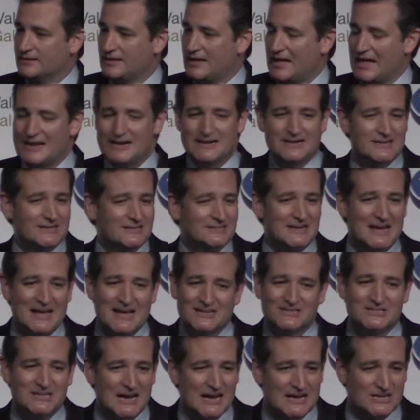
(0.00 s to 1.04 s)
and it is
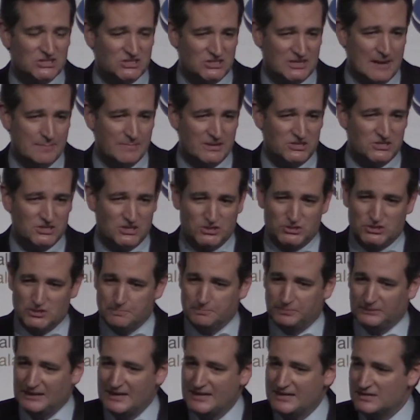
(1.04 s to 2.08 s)

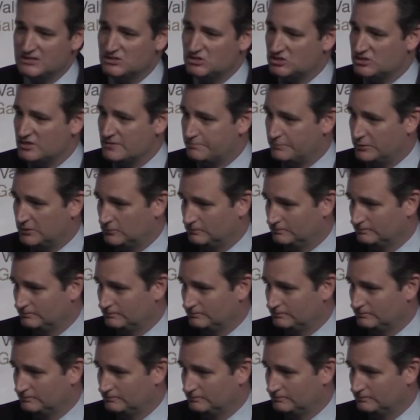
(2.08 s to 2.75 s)
anti-Semitism, plain and simple.